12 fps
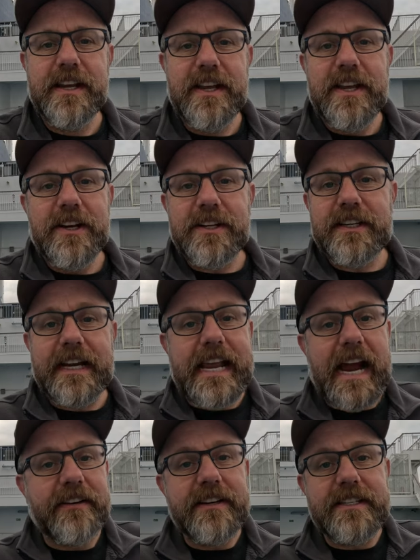Because I
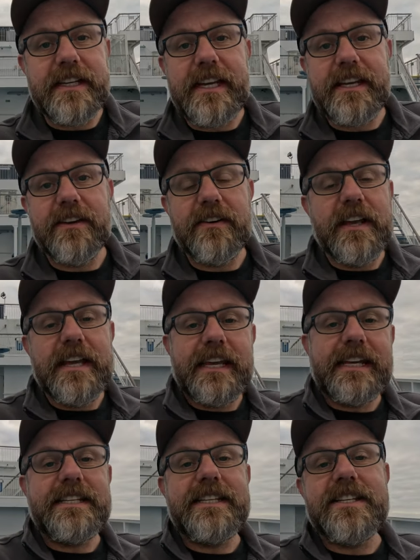guarantee you,
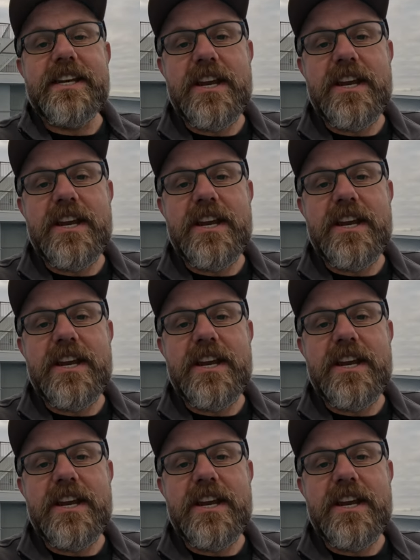it is